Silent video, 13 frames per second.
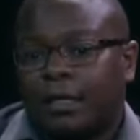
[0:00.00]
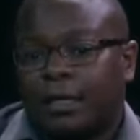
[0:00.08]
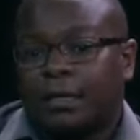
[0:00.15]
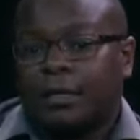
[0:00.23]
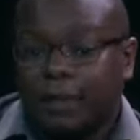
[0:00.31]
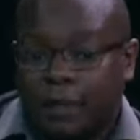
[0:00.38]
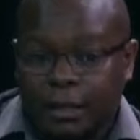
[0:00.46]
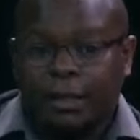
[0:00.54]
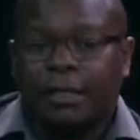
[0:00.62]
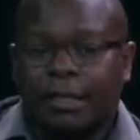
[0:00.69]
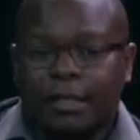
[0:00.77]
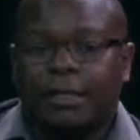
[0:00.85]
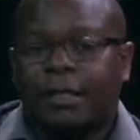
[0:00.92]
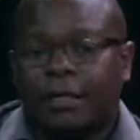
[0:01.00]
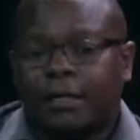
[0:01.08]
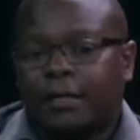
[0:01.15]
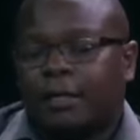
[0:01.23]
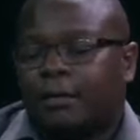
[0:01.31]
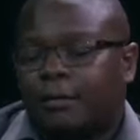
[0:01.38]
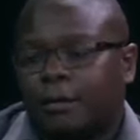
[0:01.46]
are seeing that
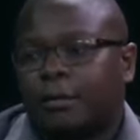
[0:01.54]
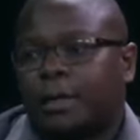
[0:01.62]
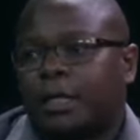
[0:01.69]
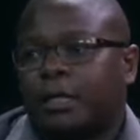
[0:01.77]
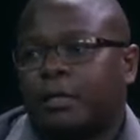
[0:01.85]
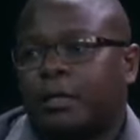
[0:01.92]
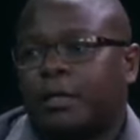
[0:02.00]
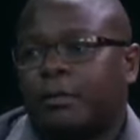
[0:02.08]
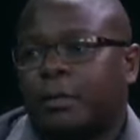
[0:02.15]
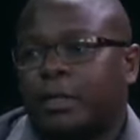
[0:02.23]
their crops are really